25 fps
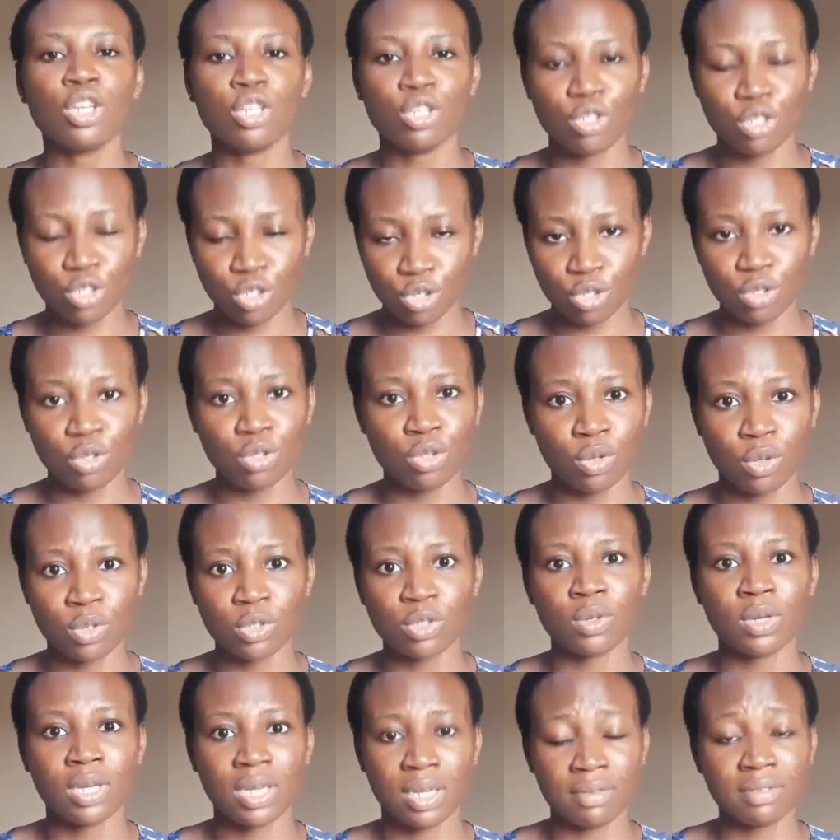you shouldn't
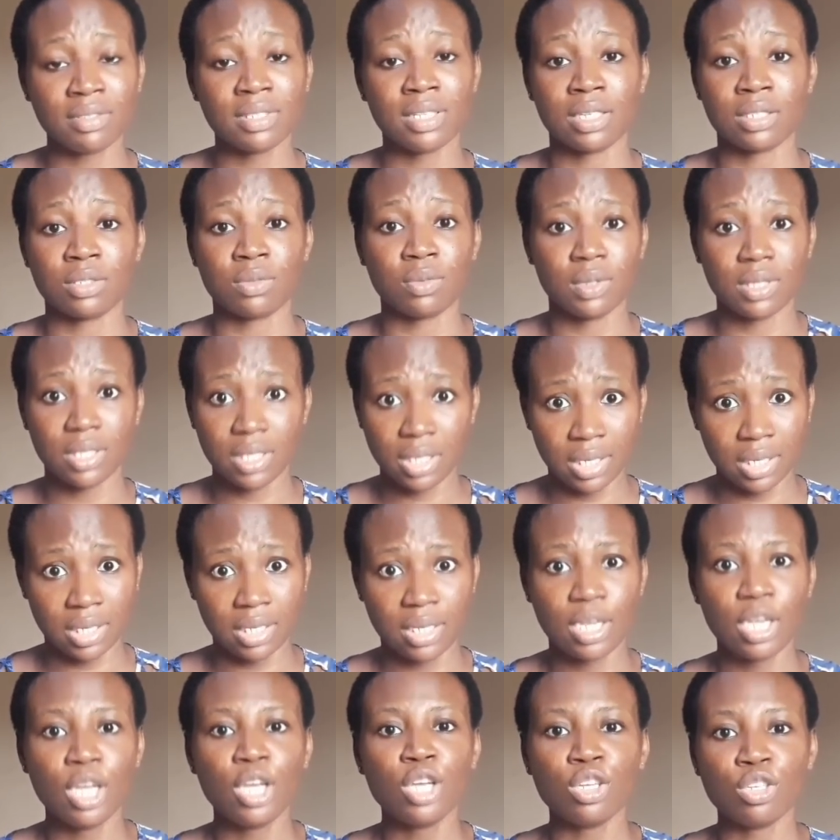also have sex with her.